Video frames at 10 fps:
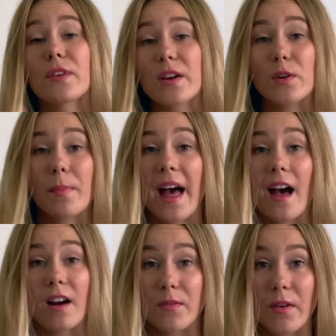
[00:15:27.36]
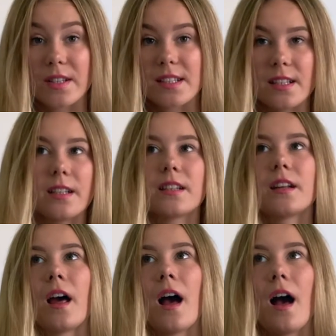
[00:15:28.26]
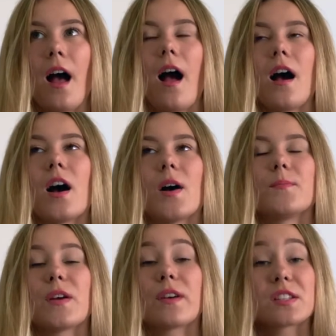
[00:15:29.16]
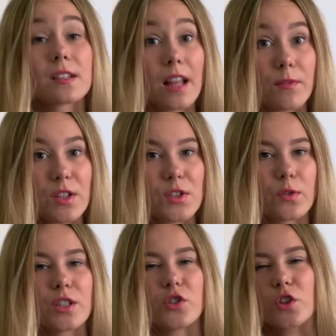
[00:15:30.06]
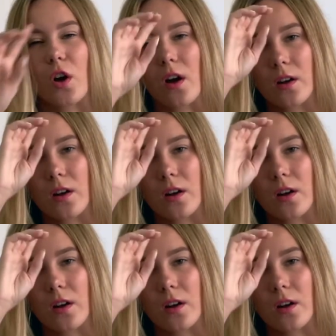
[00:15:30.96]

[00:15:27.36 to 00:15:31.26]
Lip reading: Favourite pair I've ever seen. If I still have the screenshot,